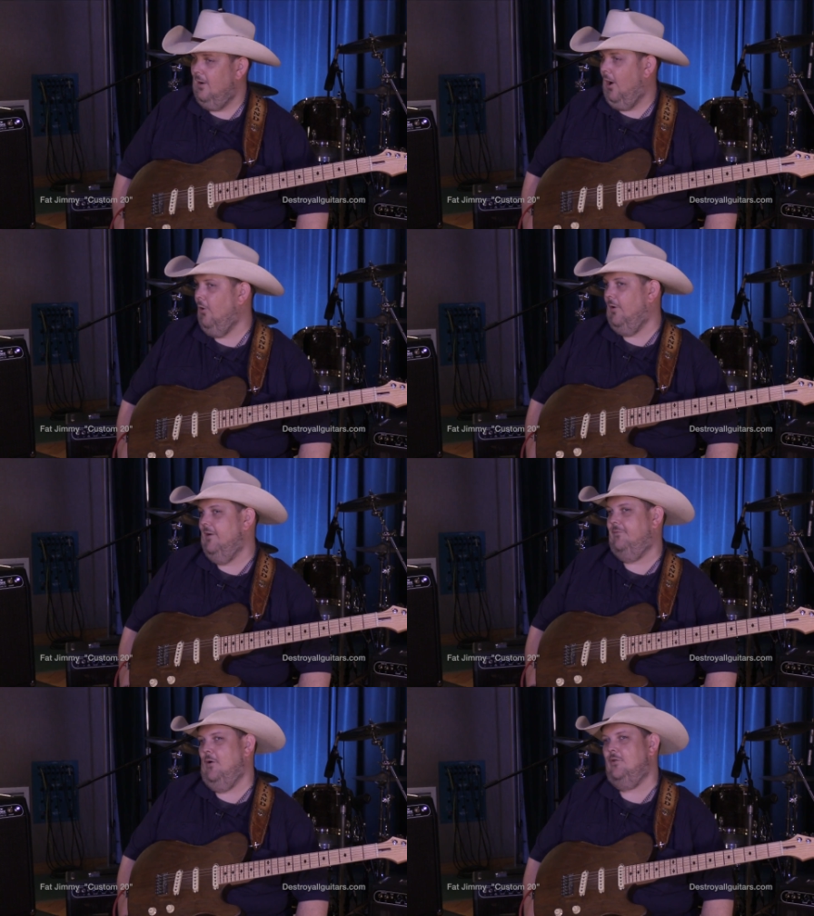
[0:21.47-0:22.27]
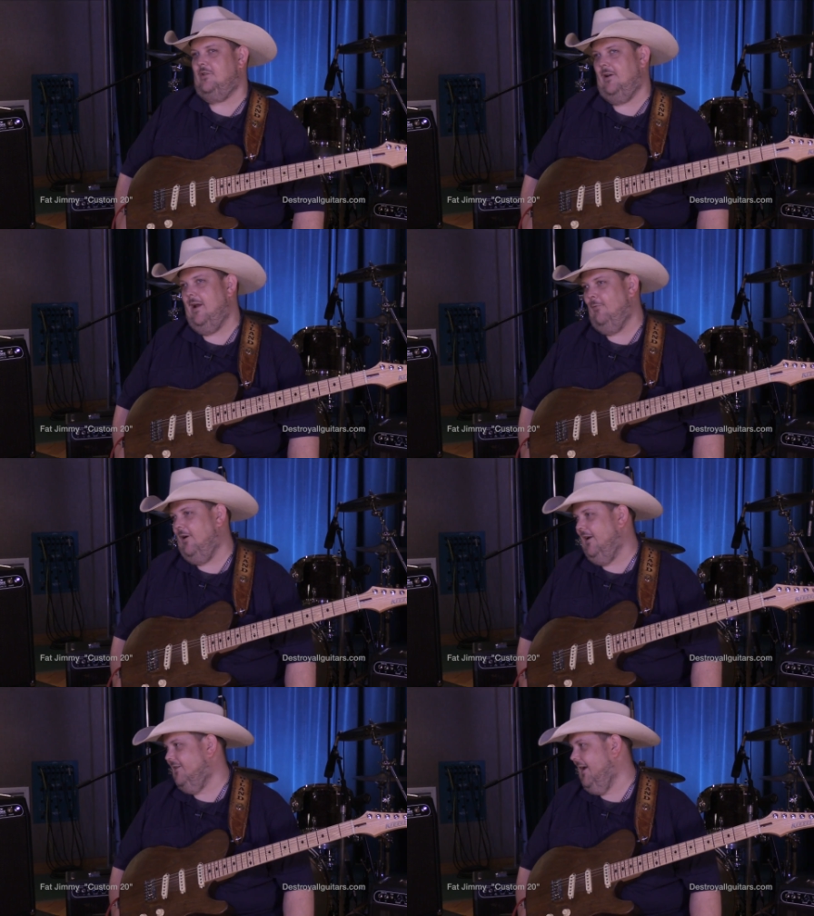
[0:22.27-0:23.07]
All right, folks, today we're
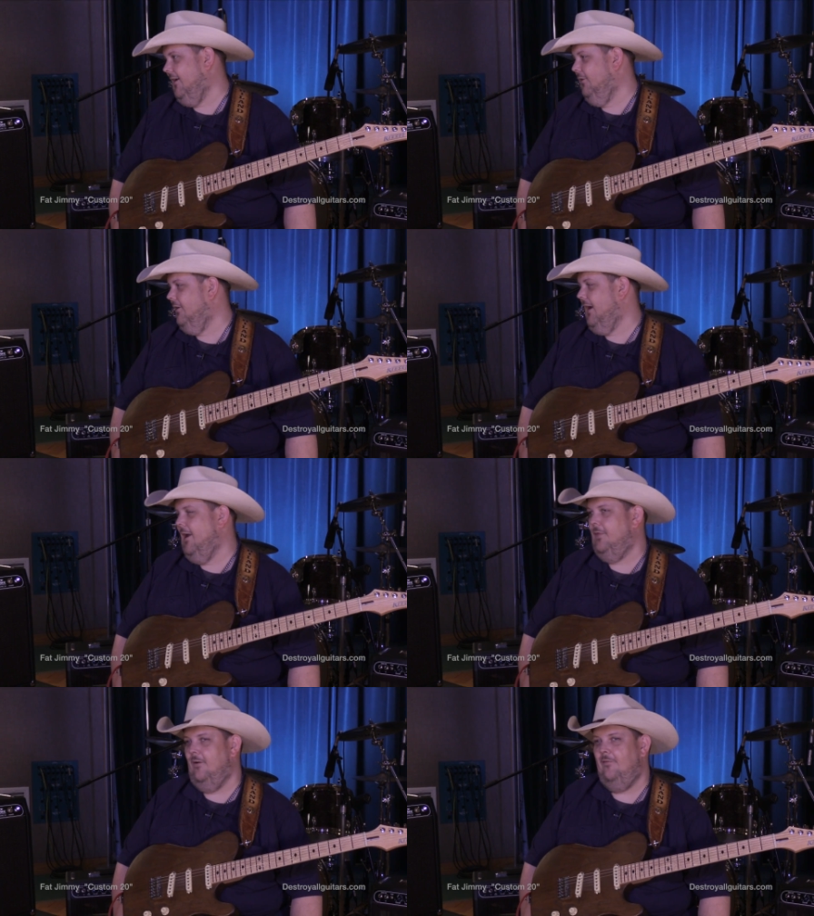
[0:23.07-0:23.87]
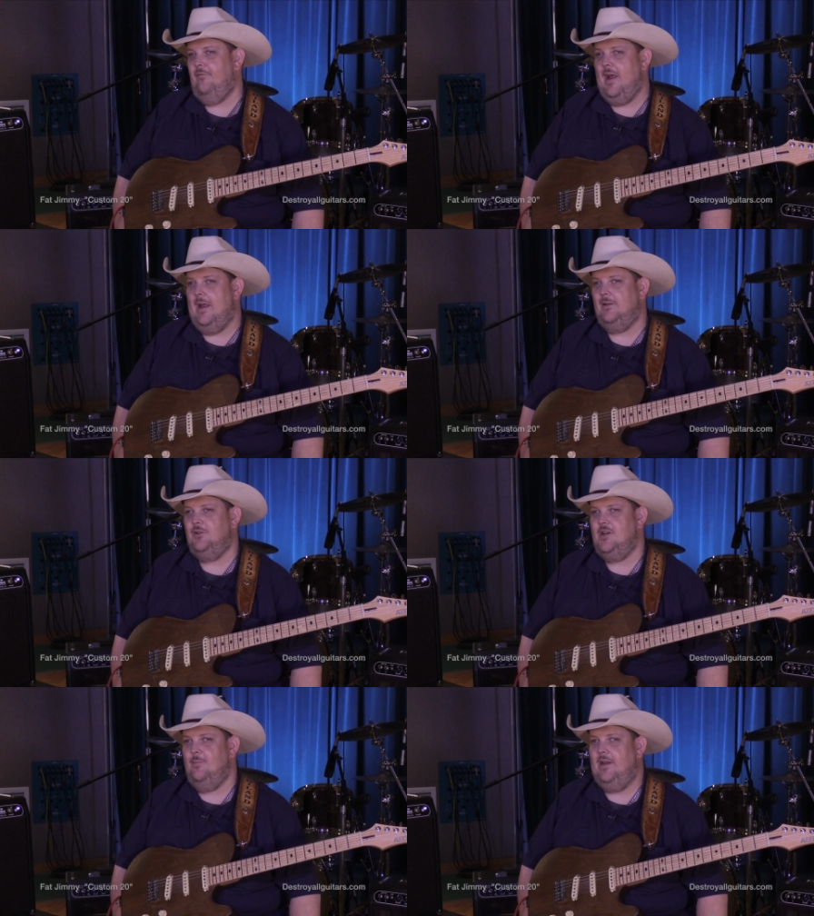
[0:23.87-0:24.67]
going to take a look at the Fat
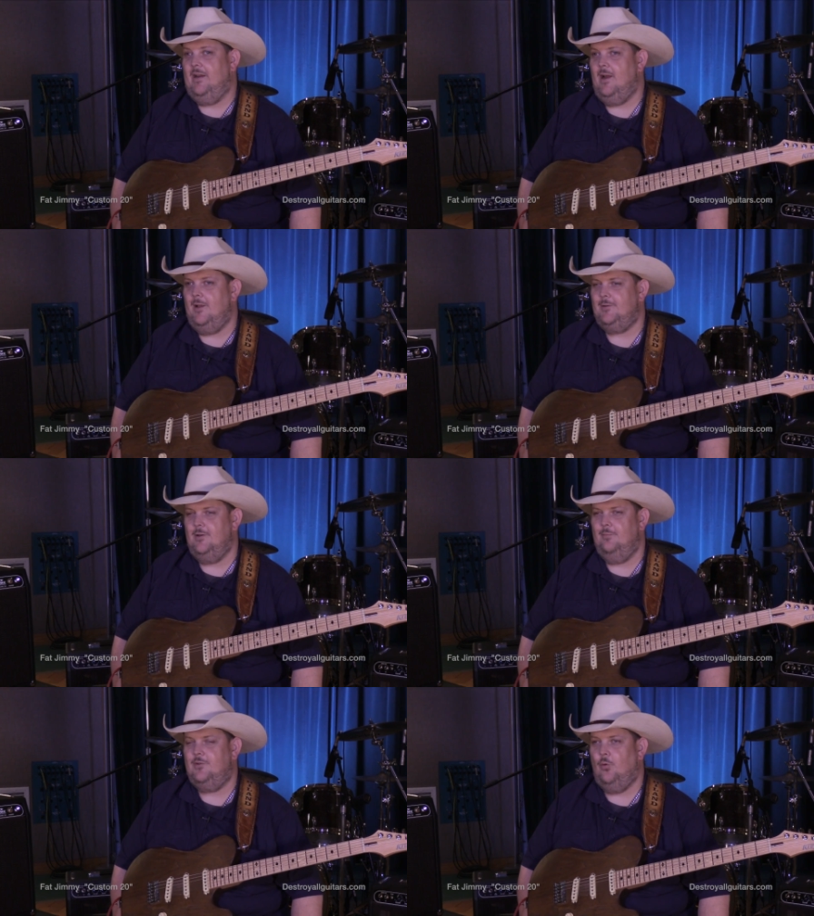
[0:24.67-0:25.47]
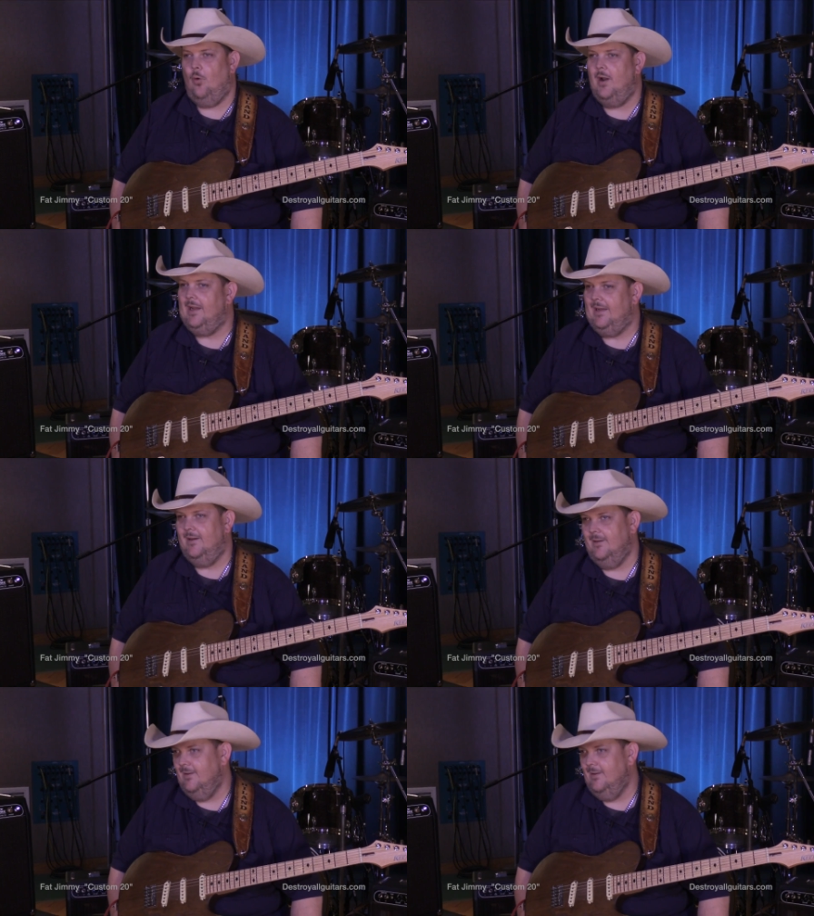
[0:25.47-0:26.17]
Jimmy Custom 20.